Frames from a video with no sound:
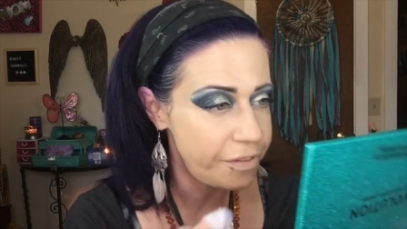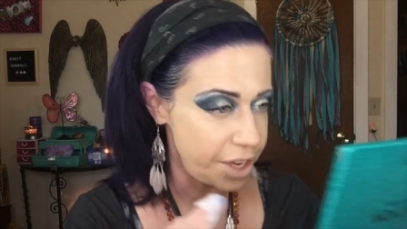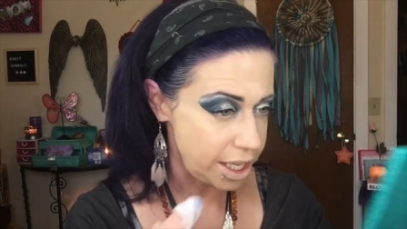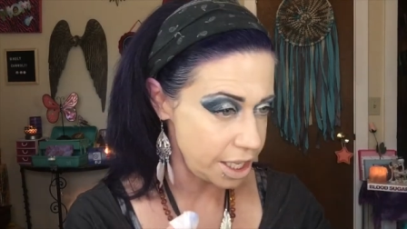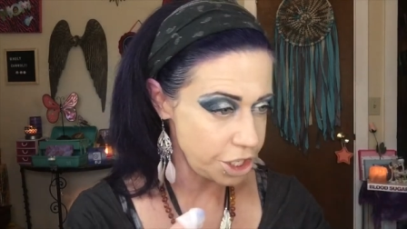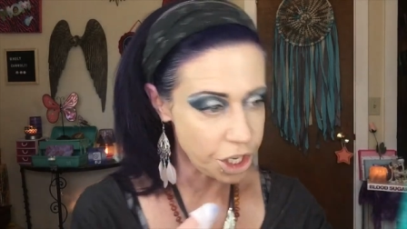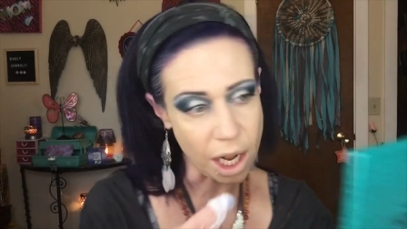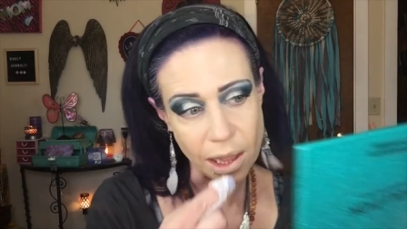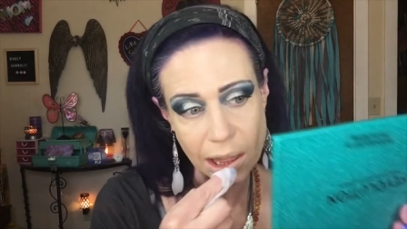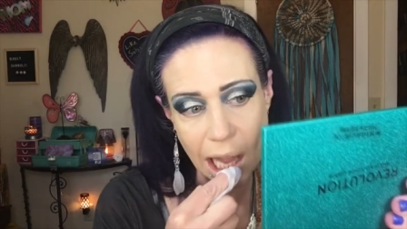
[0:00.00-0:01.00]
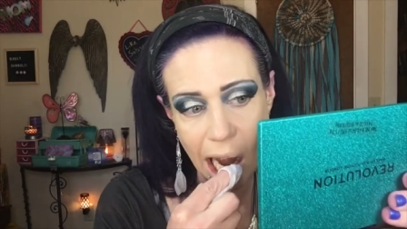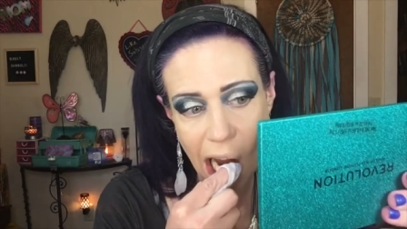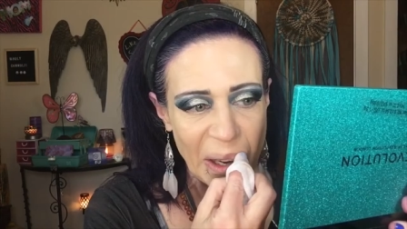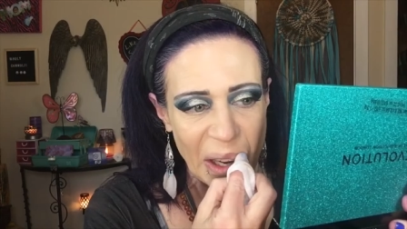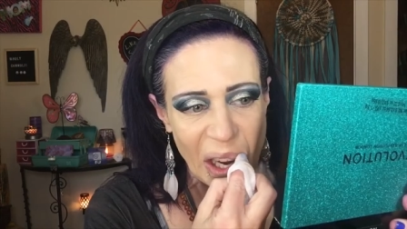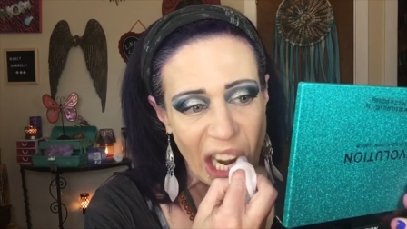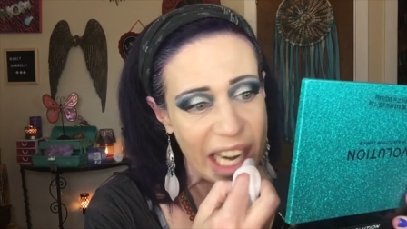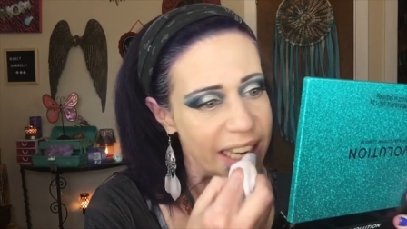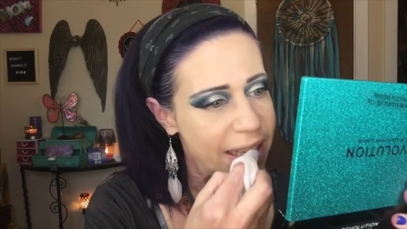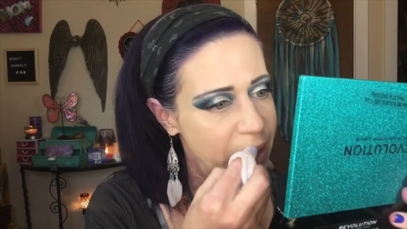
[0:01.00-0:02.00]
finish a lot and
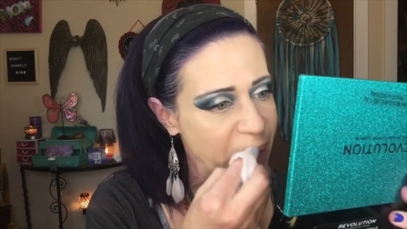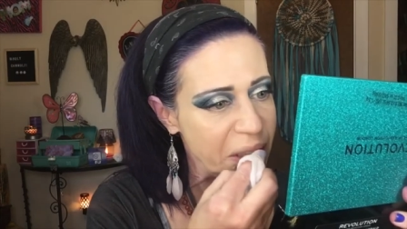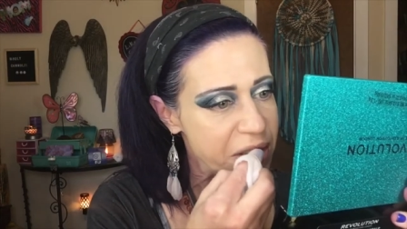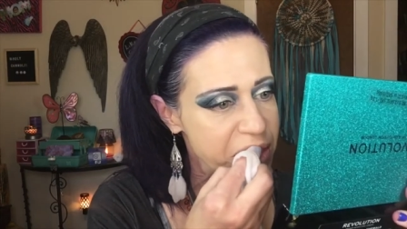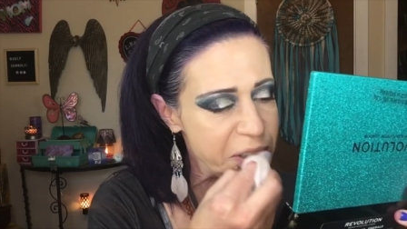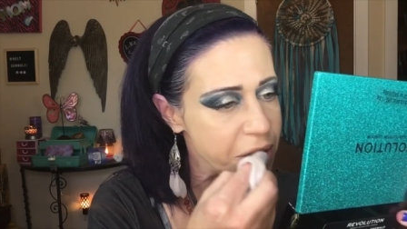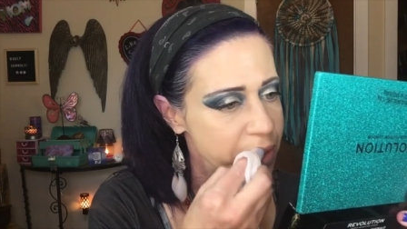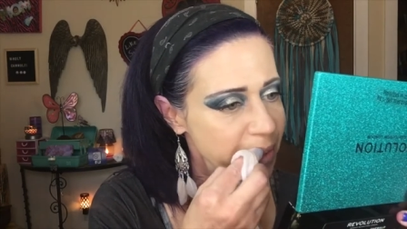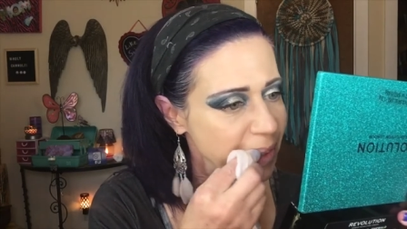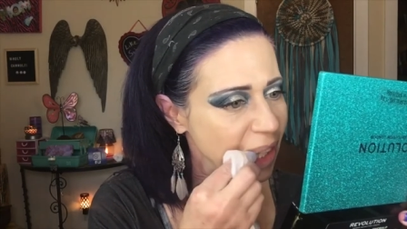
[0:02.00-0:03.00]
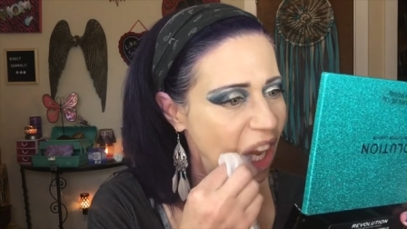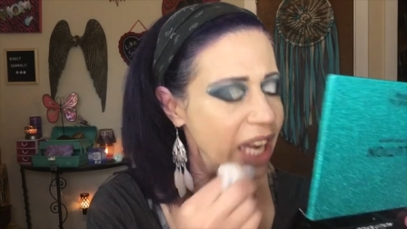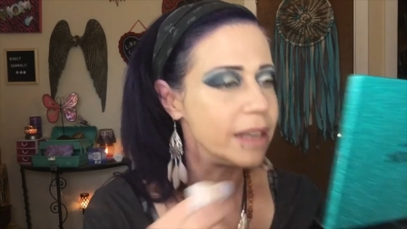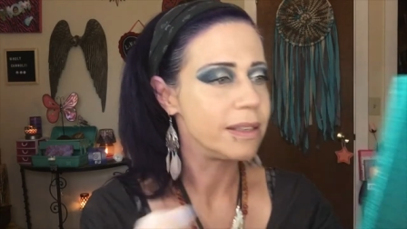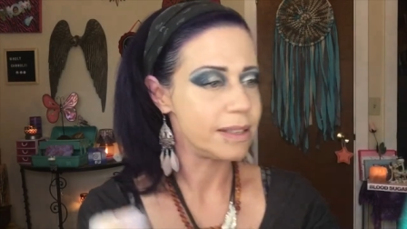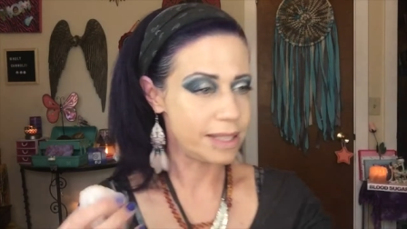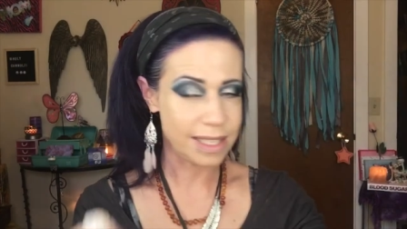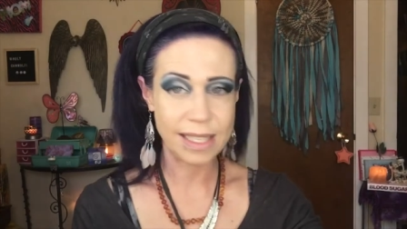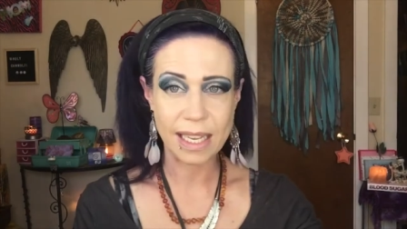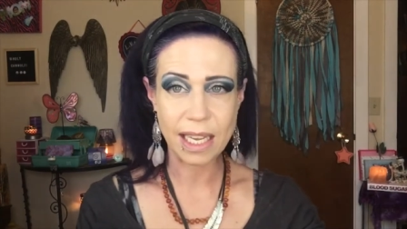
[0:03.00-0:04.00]
I can certainly
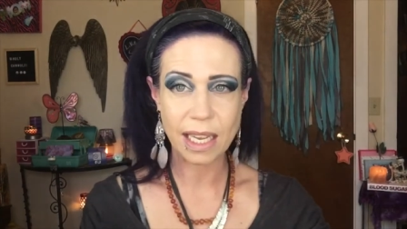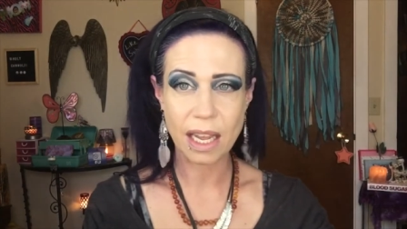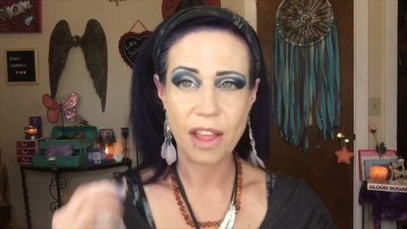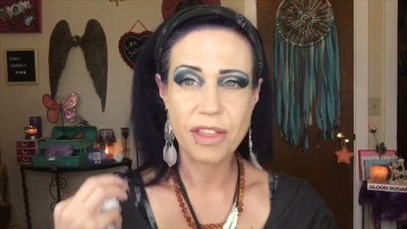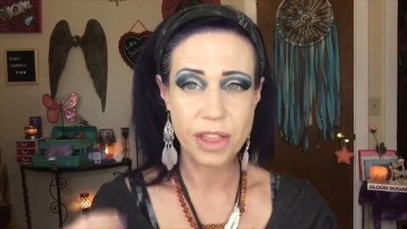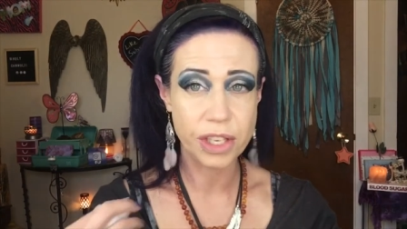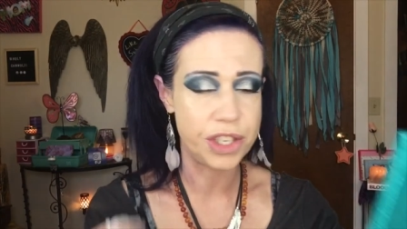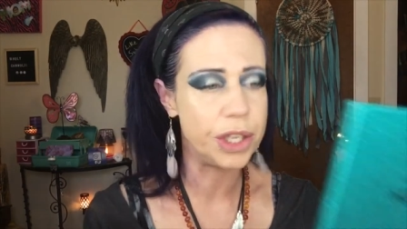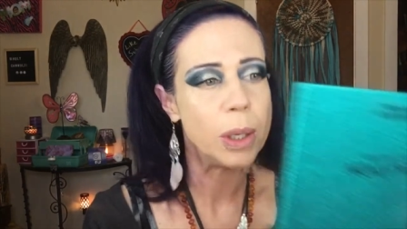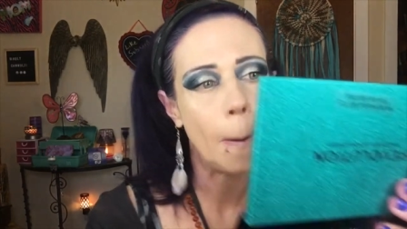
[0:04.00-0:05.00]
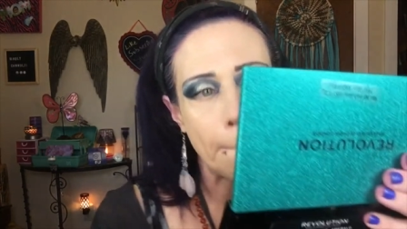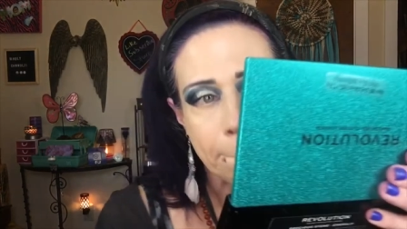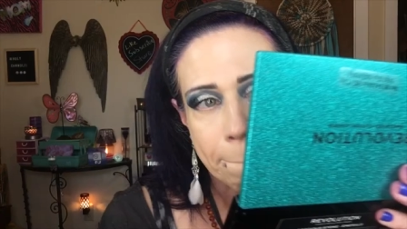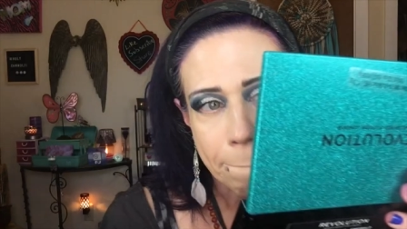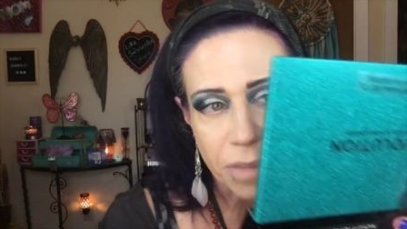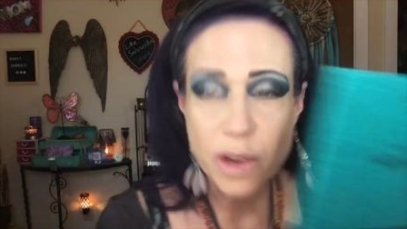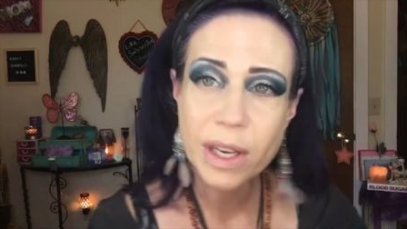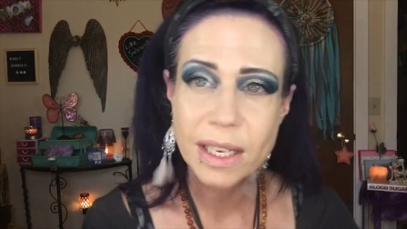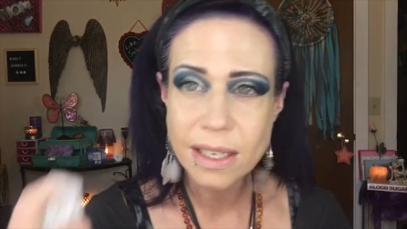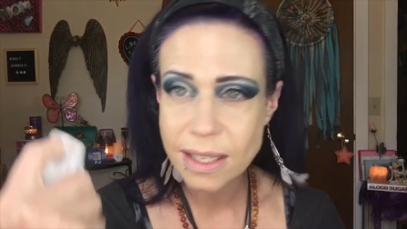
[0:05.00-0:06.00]
see the dew. You
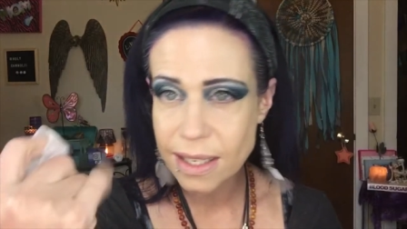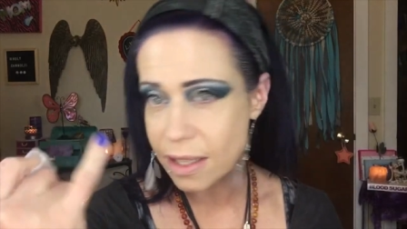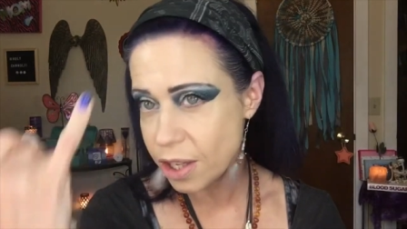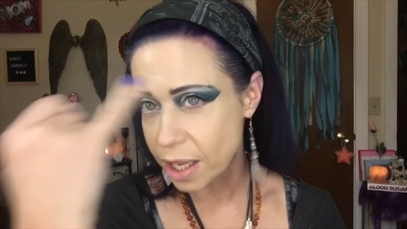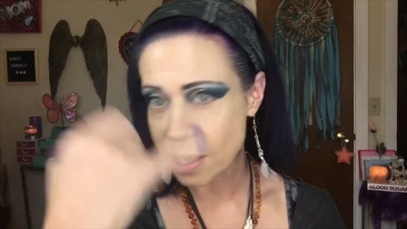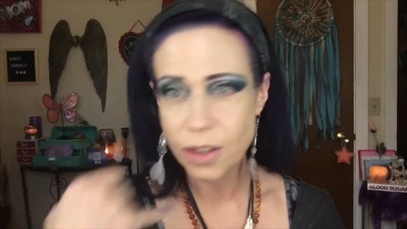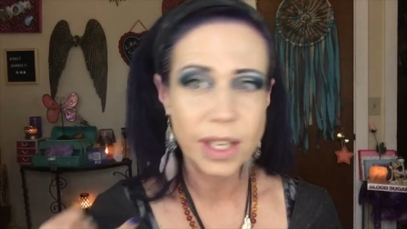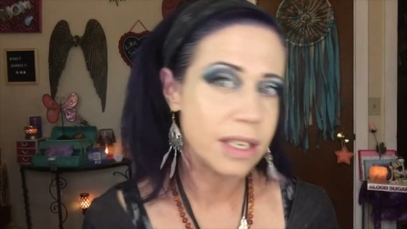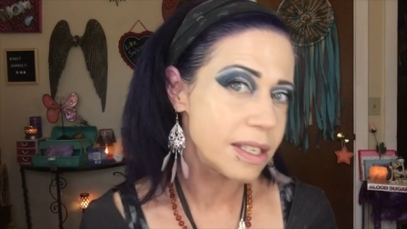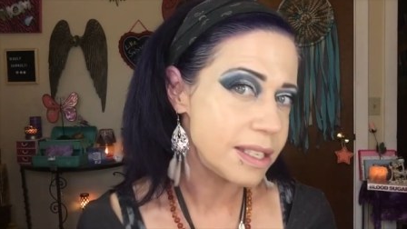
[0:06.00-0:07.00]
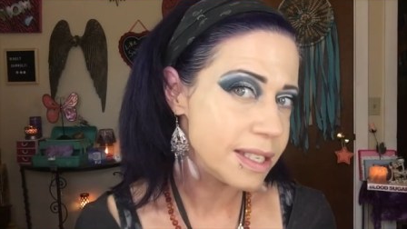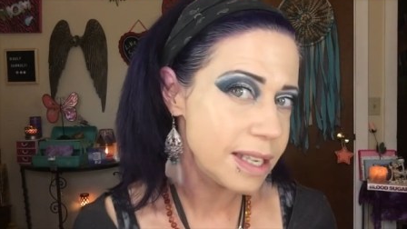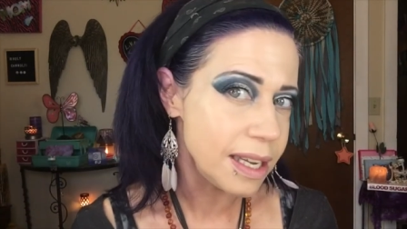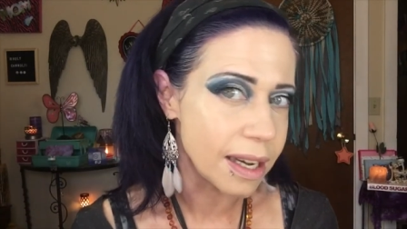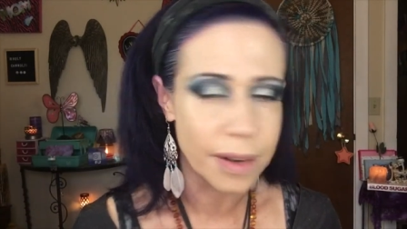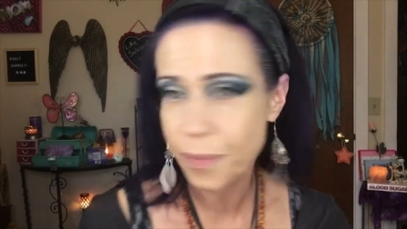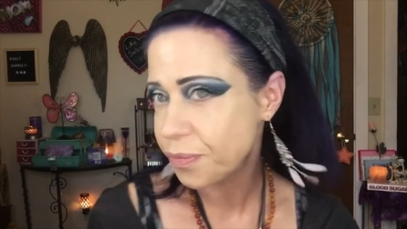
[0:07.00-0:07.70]
can, look it, you can see it.